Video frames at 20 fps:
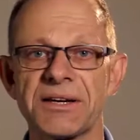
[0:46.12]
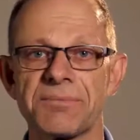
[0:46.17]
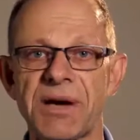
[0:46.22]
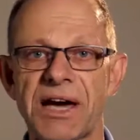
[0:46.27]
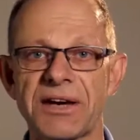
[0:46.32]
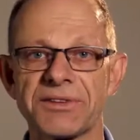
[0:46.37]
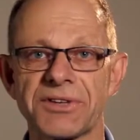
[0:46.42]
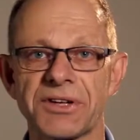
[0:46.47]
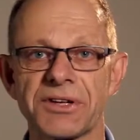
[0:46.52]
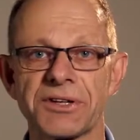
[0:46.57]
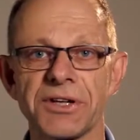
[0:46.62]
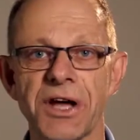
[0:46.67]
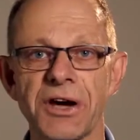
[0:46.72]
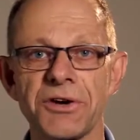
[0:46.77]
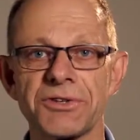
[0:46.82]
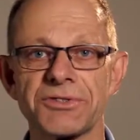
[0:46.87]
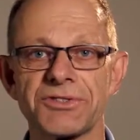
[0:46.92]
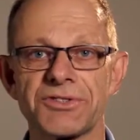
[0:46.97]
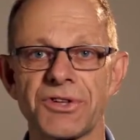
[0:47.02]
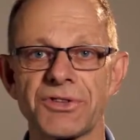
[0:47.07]
about the
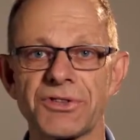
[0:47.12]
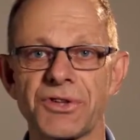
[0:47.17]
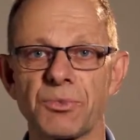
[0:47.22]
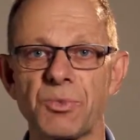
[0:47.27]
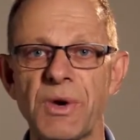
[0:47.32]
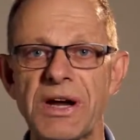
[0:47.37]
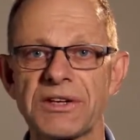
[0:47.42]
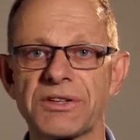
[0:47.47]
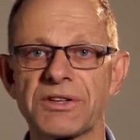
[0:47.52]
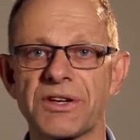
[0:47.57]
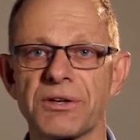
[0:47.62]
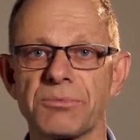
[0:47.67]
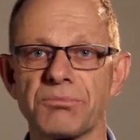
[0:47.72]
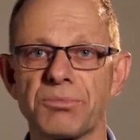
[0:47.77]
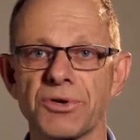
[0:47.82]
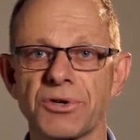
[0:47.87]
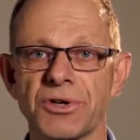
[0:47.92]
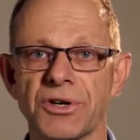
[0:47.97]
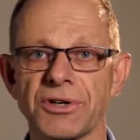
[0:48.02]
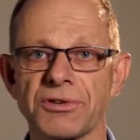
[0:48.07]
loads that the wind can
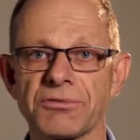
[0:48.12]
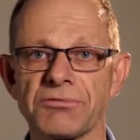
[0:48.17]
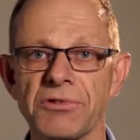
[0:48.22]
put on a